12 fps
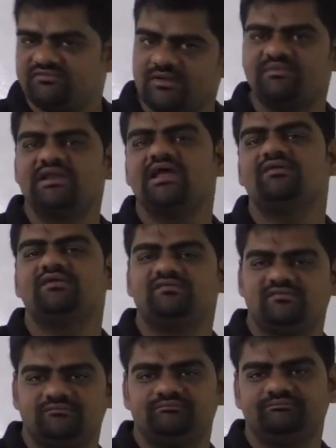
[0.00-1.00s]
something like
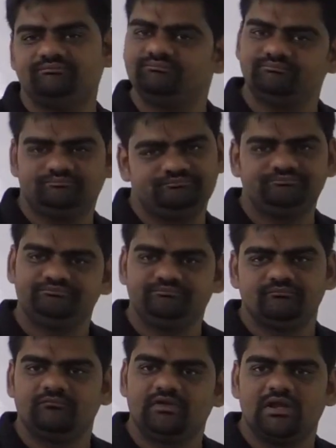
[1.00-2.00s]
this.
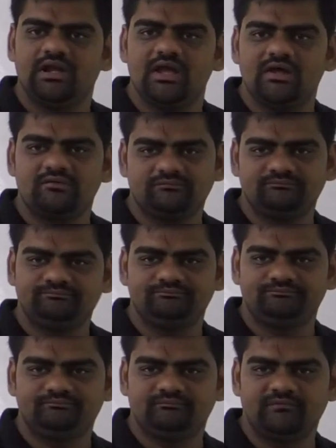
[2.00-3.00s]
Clear?
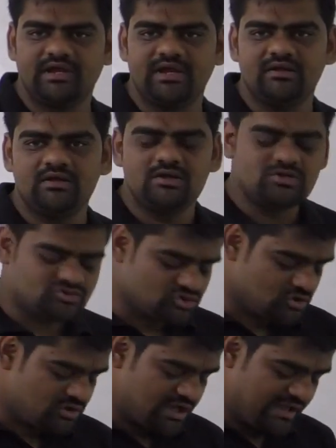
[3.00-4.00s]
Right?
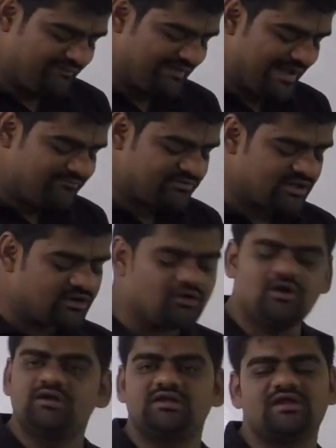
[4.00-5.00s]
So exams are
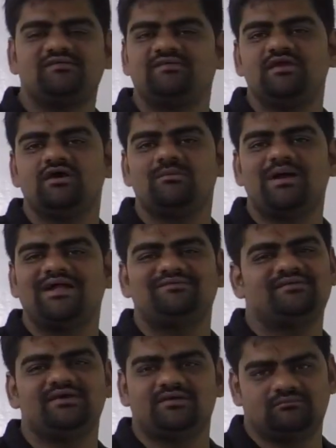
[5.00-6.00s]
not testing your
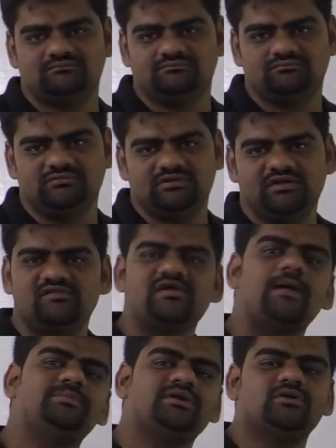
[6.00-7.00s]
maths here. This
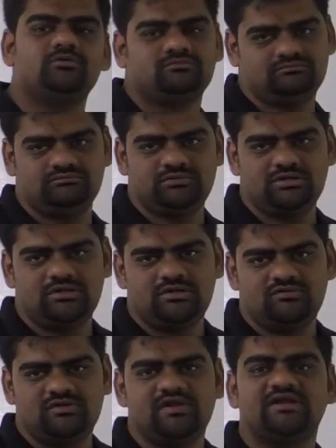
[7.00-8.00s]
aptitude.
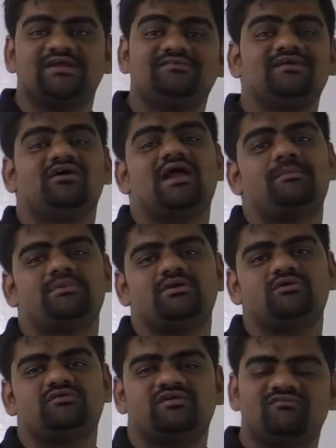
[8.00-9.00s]
They are testing your
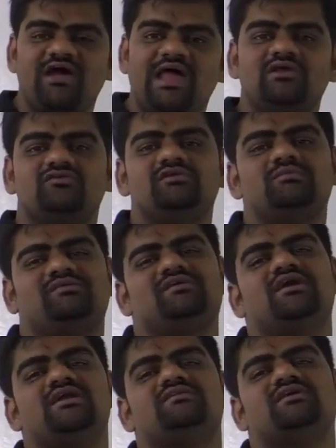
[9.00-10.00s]
aptitude. So values will be
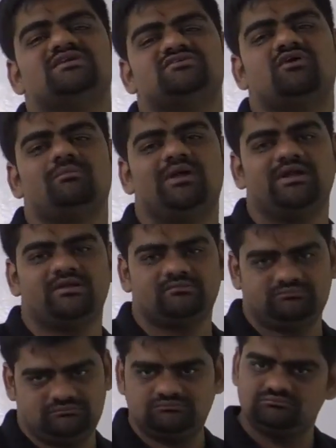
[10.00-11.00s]
set in such a format.
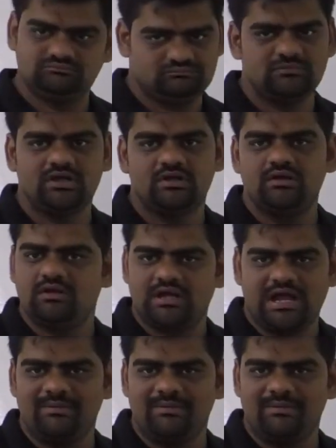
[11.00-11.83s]
Am